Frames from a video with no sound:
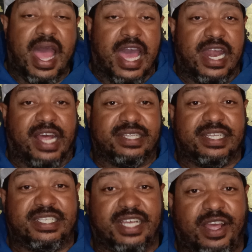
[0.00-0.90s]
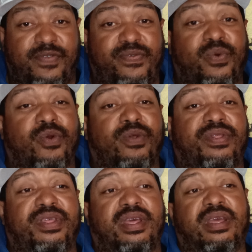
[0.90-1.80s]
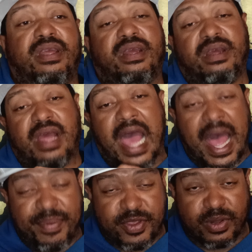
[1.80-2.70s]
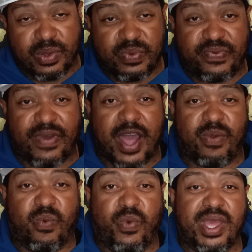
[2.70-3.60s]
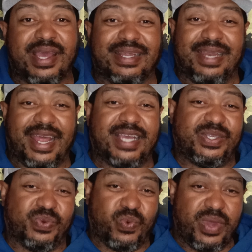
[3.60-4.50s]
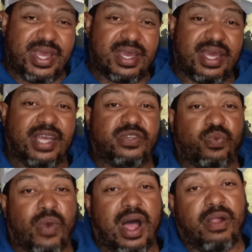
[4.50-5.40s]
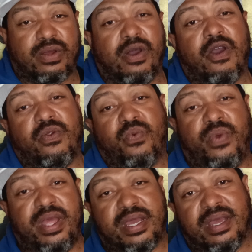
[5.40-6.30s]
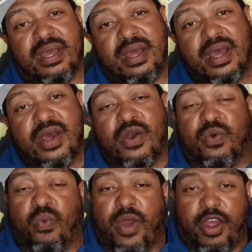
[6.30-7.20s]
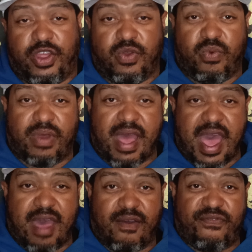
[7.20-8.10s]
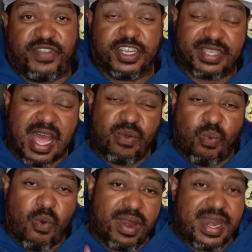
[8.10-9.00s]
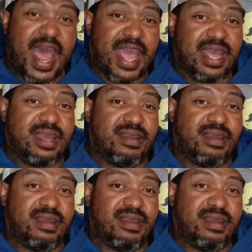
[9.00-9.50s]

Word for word: And as I said, for the absolute final week next week is Wild Card Week, where you will have just that one day.